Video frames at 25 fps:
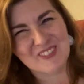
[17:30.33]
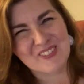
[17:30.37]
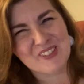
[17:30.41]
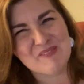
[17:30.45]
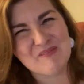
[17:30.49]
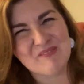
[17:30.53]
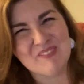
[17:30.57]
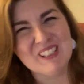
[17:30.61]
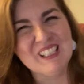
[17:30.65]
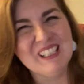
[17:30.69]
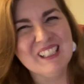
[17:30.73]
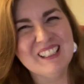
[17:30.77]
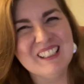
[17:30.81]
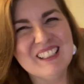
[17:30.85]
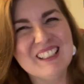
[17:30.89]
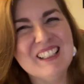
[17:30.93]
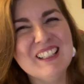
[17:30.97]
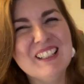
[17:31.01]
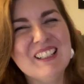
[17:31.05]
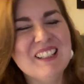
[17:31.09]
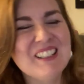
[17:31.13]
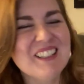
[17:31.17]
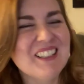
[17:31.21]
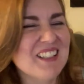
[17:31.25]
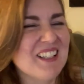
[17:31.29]
we,
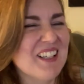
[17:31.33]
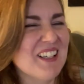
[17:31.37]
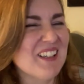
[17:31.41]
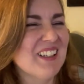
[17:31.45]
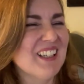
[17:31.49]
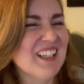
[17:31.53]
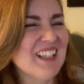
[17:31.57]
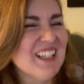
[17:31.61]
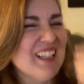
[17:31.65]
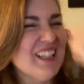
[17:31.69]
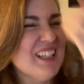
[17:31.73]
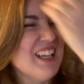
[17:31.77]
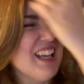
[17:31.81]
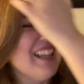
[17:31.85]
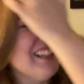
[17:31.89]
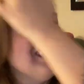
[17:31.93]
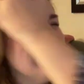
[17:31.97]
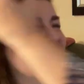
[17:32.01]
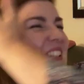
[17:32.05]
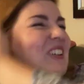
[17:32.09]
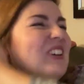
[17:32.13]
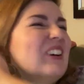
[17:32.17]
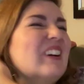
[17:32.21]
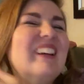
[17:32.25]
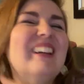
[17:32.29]
you know, and
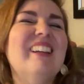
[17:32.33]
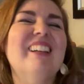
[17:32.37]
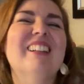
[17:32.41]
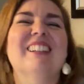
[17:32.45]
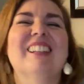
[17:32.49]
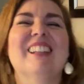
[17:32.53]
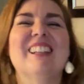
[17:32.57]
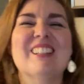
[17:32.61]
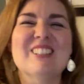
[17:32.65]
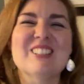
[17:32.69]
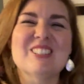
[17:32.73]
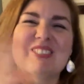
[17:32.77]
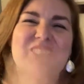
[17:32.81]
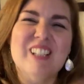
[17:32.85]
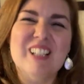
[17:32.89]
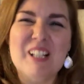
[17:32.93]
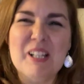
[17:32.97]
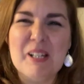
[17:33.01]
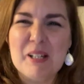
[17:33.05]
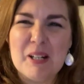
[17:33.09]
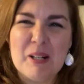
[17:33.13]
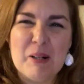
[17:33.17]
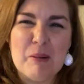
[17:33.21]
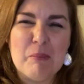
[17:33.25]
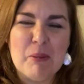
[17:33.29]
the Aquarian thing is we're
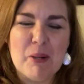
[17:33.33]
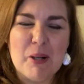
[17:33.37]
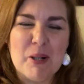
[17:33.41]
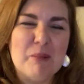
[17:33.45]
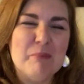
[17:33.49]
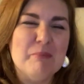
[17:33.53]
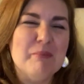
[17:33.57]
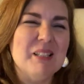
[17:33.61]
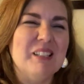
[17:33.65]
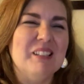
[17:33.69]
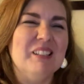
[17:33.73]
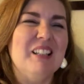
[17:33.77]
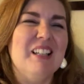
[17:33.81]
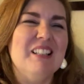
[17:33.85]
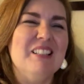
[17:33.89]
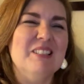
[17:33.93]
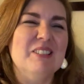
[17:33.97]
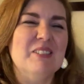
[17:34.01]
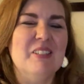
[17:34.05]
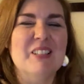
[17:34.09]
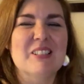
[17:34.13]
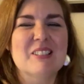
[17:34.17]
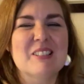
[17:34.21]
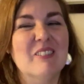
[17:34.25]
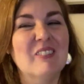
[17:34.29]
going to compartmentalize
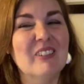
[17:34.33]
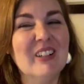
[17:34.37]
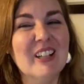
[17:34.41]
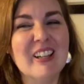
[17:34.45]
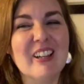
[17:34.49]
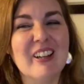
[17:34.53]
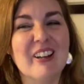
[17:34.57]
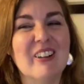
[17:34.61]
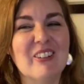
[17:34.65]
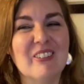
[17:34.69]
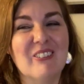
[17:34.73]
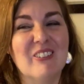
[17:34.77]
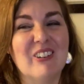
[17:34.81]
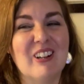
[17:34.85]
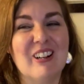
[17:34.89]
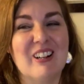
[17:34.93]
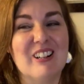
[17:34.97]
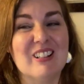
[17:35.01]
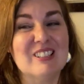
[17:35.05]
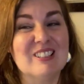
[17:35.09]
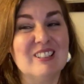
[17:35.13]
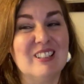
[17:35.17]
our so I want to go to work.